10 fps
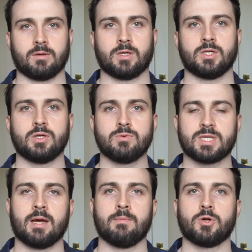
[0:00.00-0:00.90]
You can use
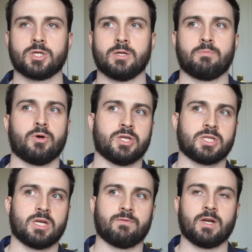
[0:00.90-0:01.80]
that emotion and put
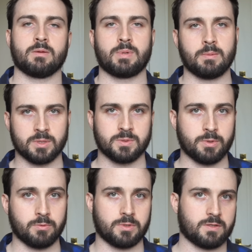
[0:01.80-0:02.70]
yourself in other people's
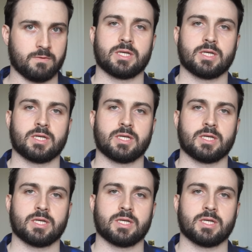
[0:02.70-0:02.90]
boots.